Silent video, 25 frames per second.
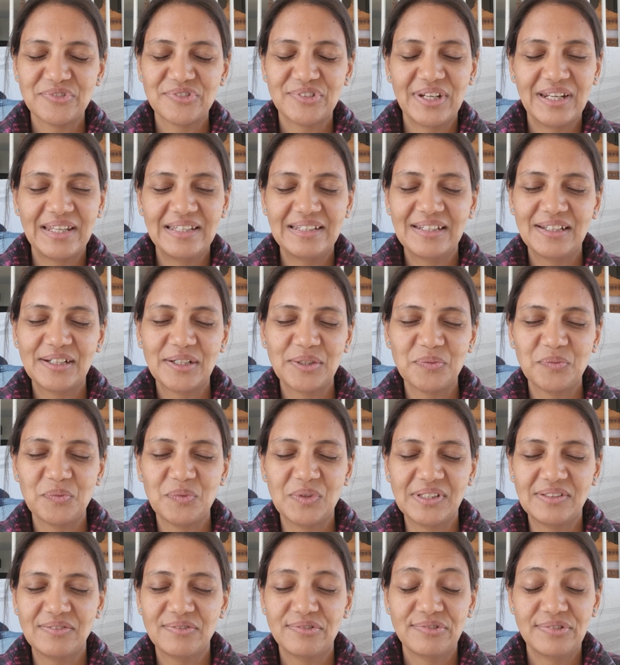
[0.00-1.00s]
filling
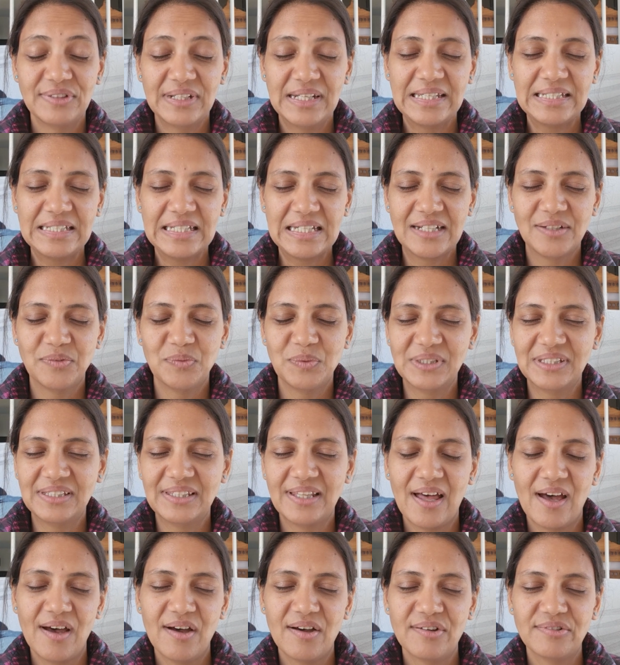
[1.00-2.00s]
it with
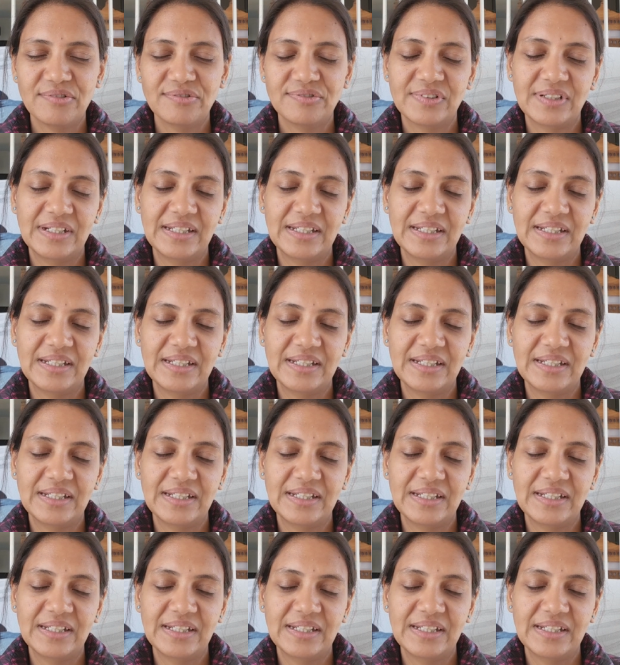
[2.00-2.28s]
love,